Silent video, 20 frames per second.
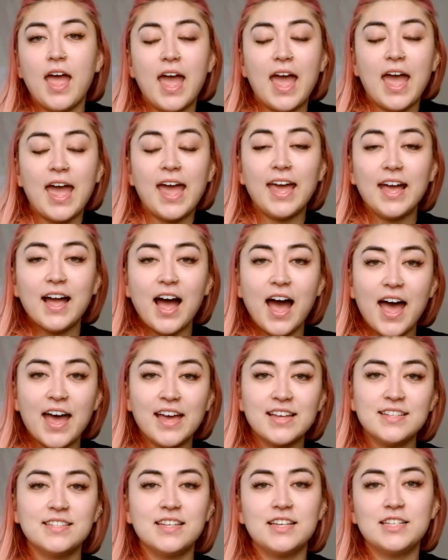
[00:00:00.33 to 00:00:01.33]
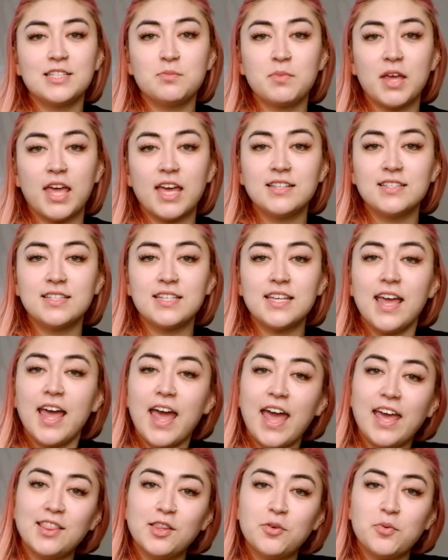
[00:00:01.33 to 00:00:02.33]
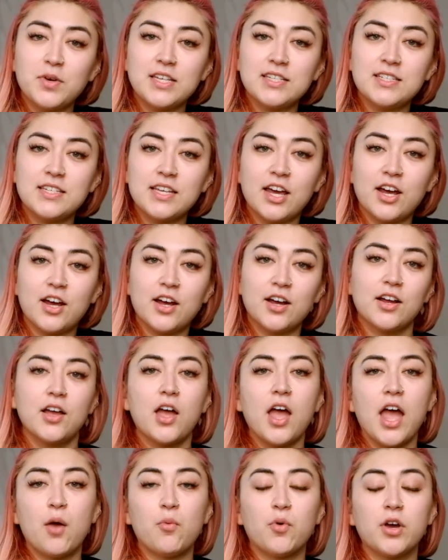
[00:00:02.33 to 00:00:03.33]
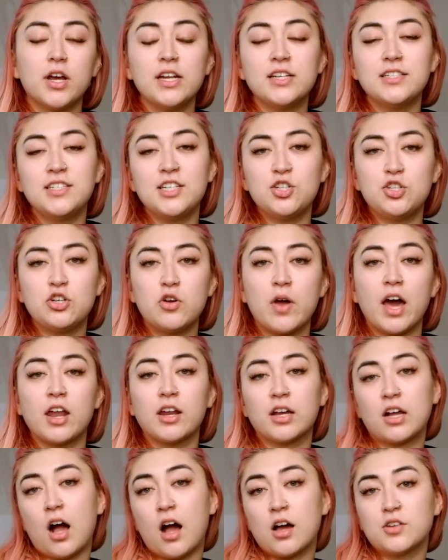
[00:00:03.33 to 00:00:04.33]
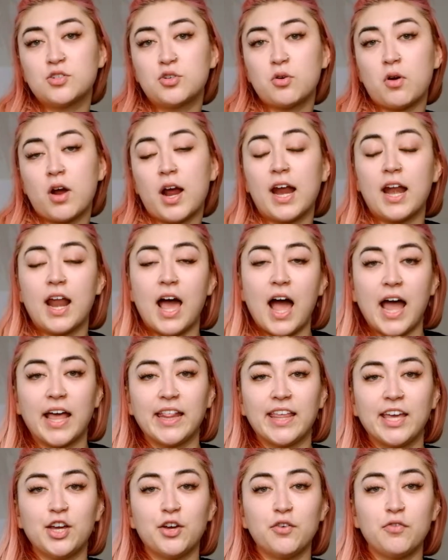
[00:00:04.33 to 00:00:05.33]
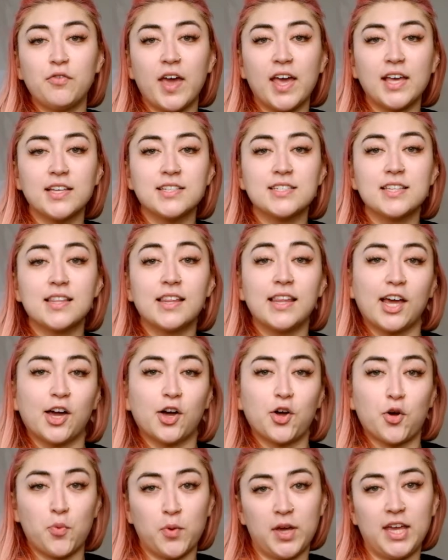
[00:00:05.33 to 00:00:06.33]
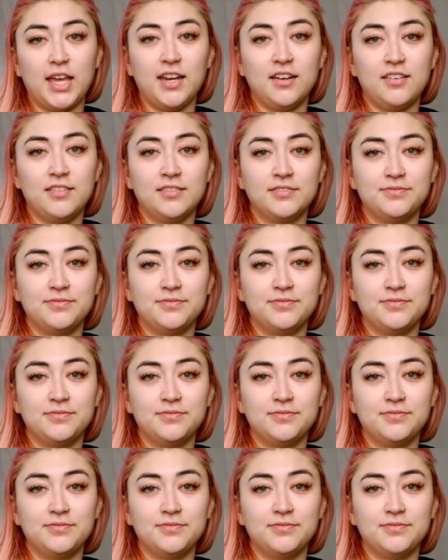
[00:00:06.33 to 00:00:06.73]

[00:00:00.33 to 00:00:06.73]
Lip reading: Hey guys, it's Mackenzie and Louise here, and we're gonna teach you how to contour and highlight your face like a queen.